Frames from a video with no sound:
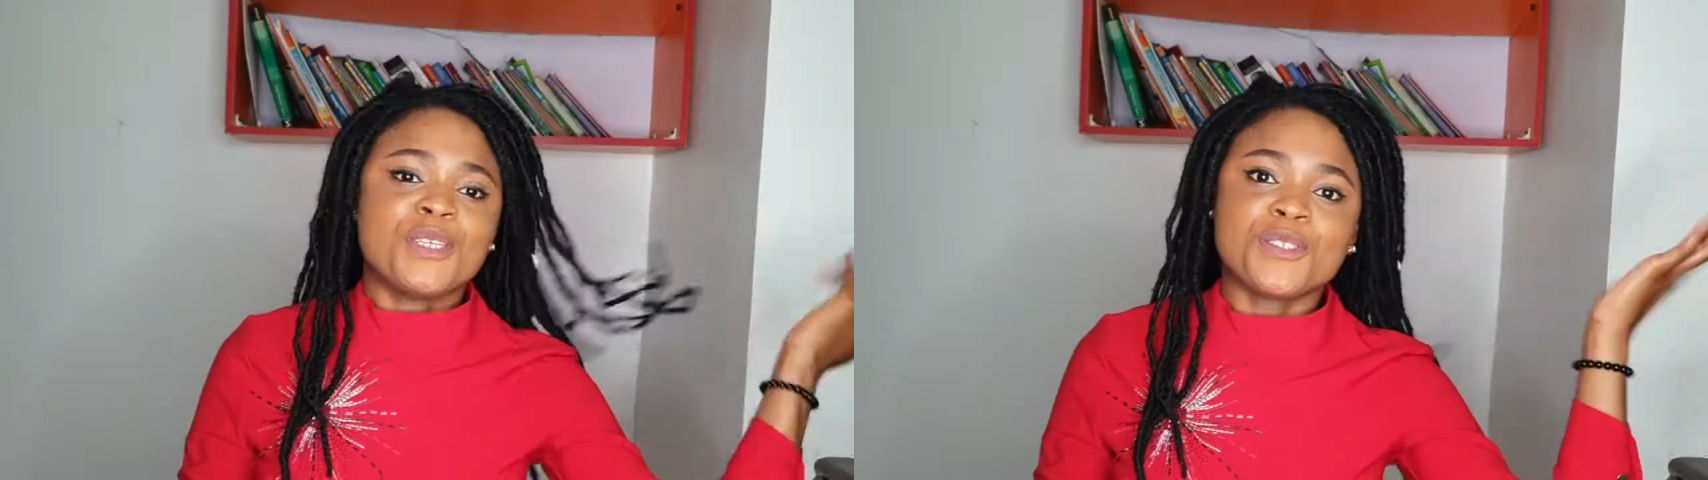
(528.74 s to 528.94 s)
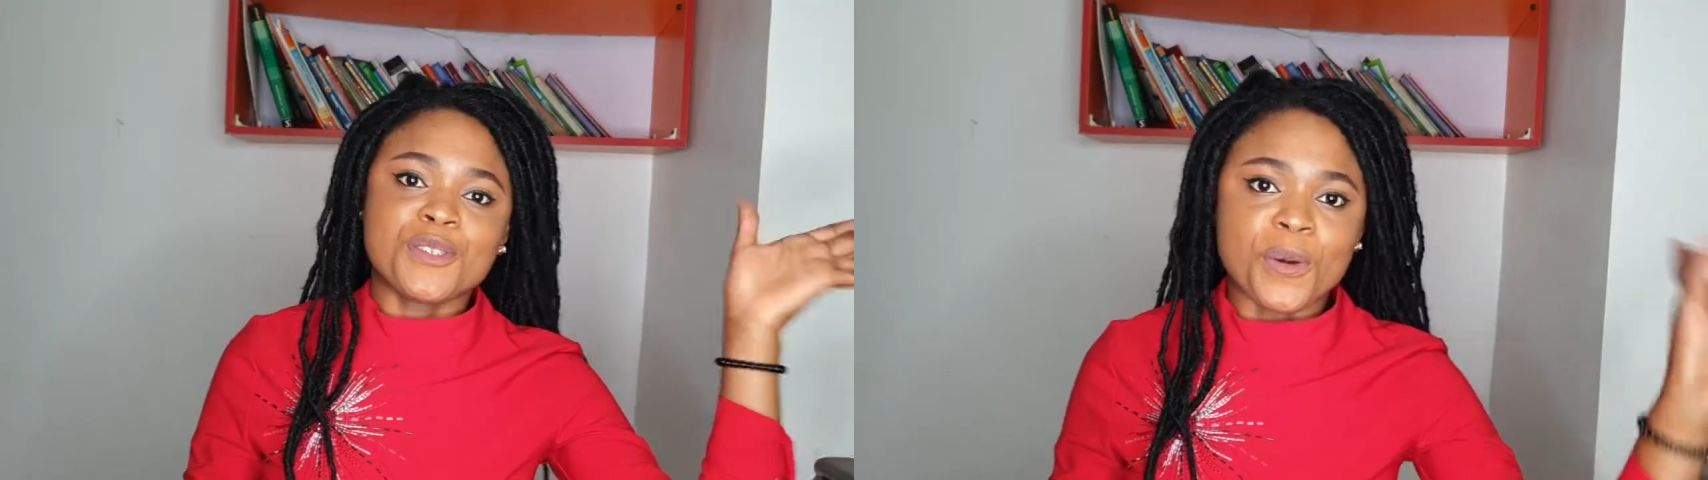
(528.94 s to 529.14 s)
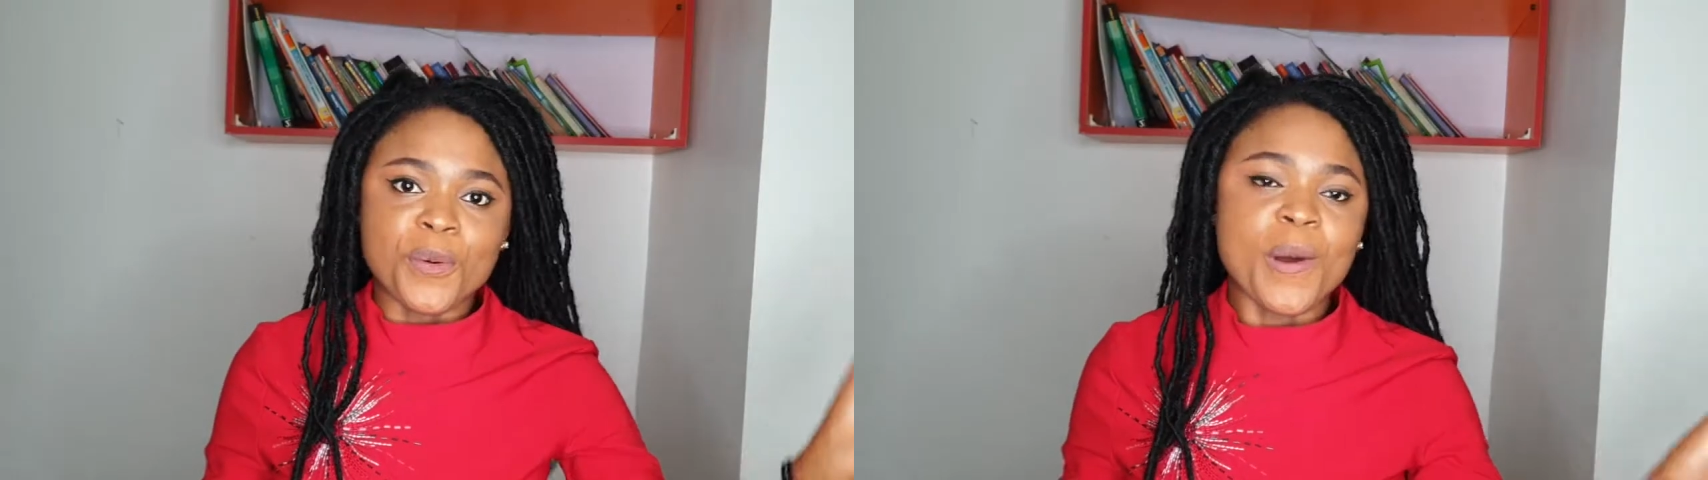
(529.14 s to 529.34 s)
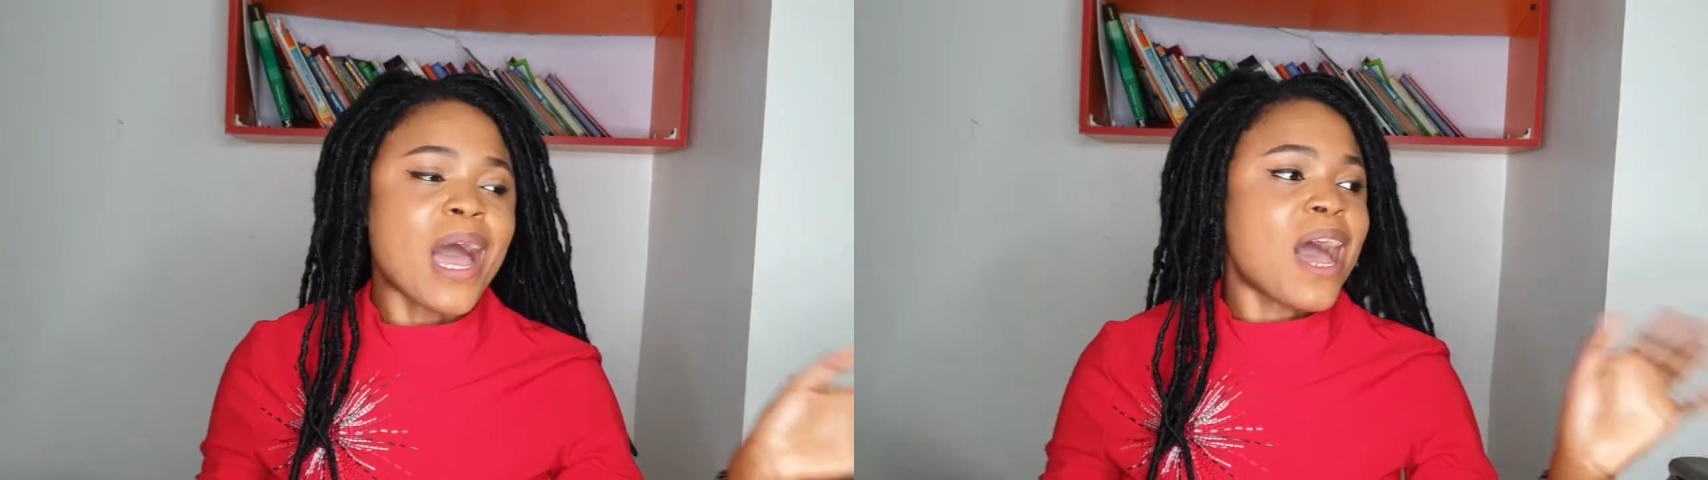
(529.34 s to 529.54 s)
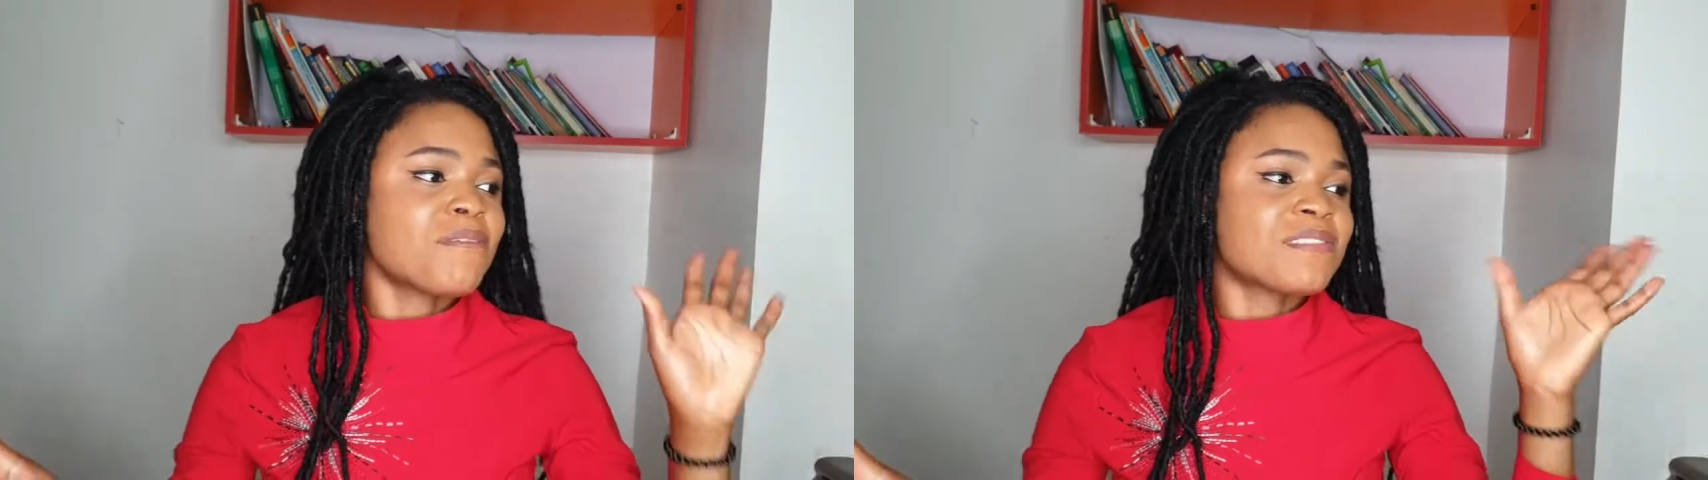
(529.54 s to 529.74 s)
So
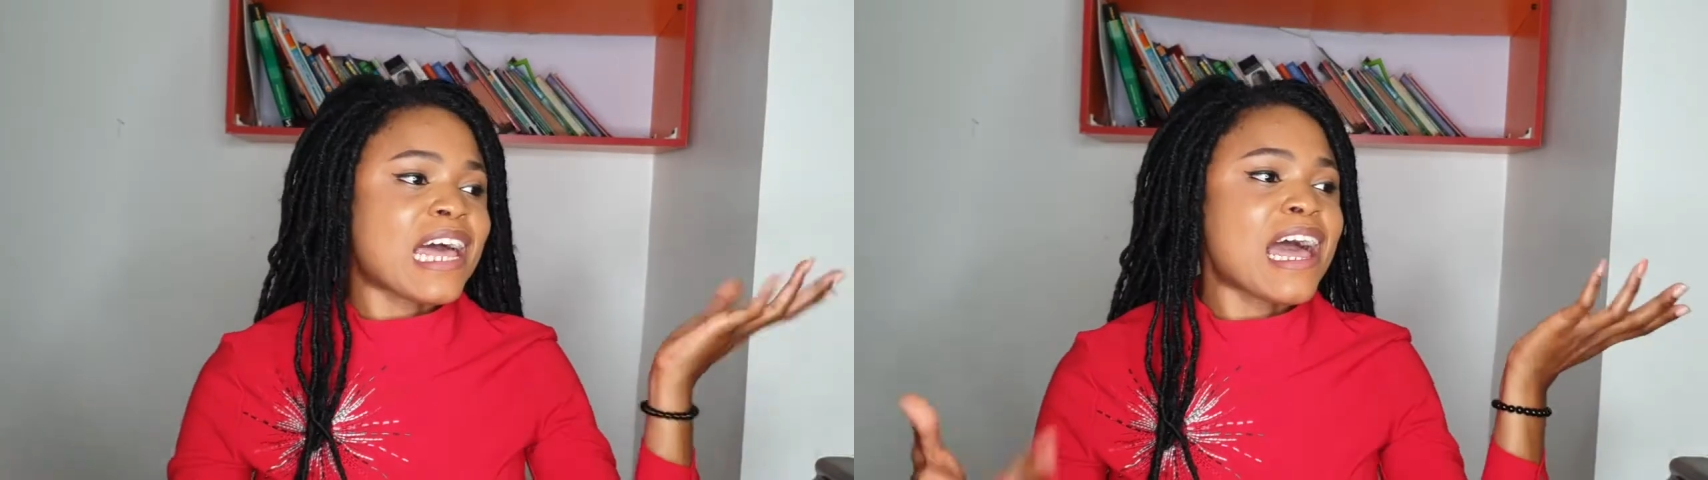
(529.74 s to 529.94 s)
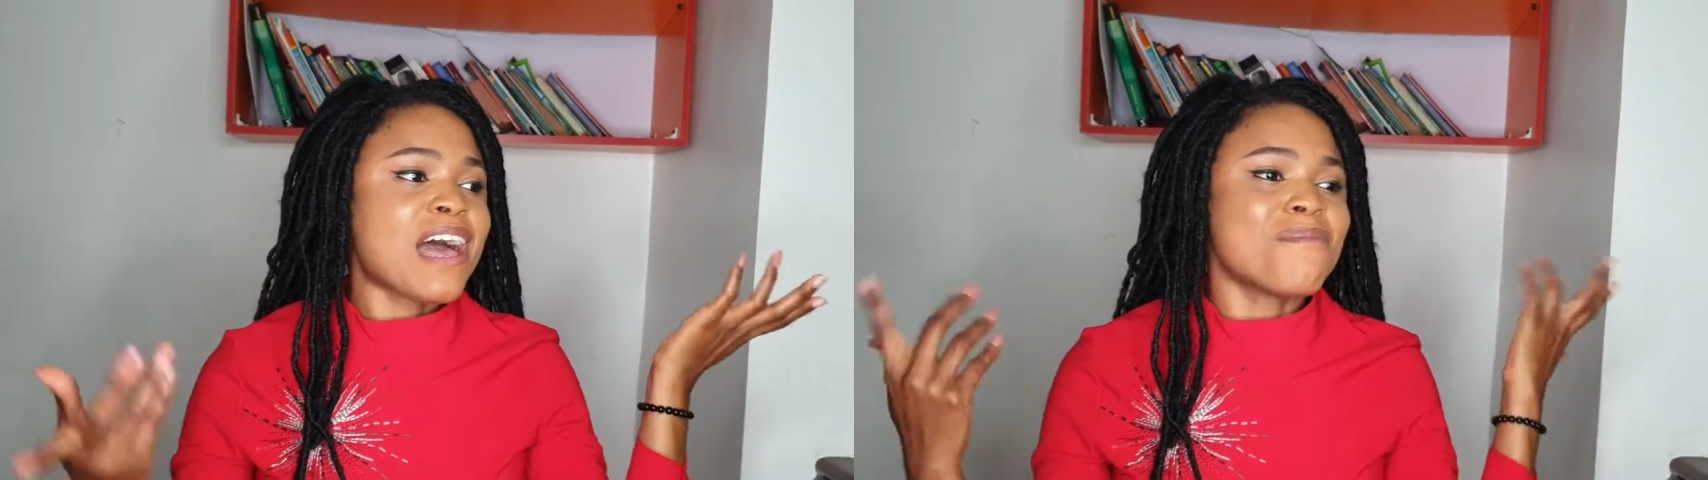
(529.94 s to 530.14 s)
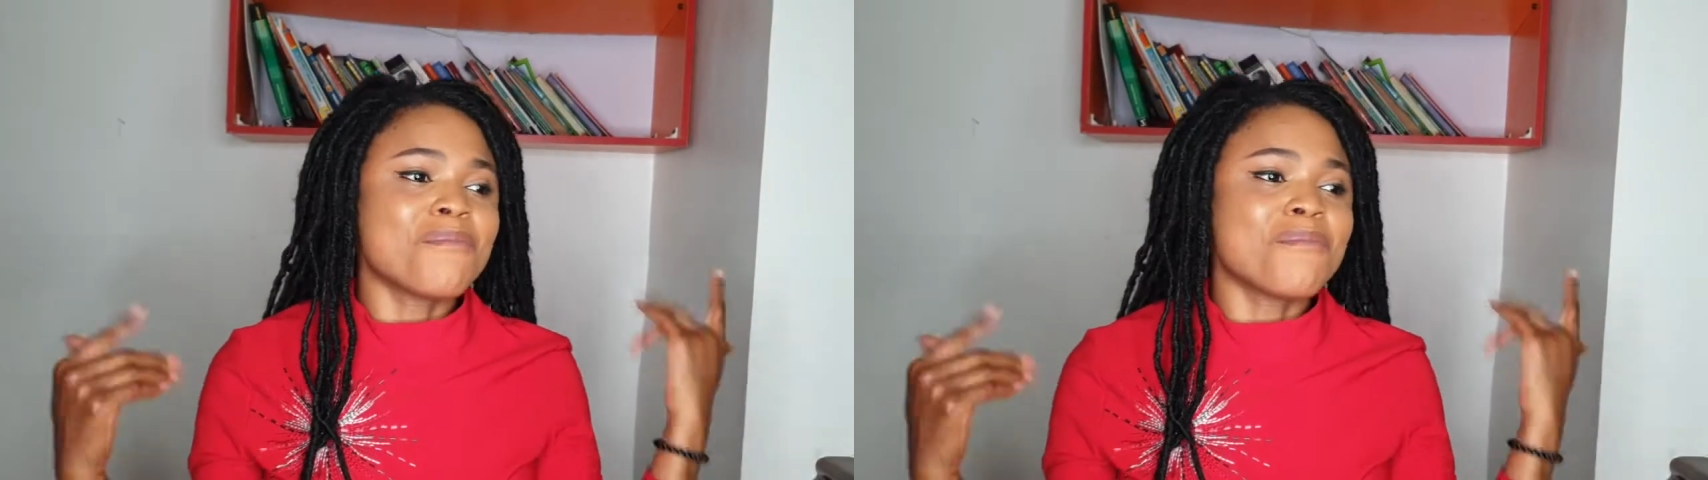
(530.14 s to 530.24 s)
after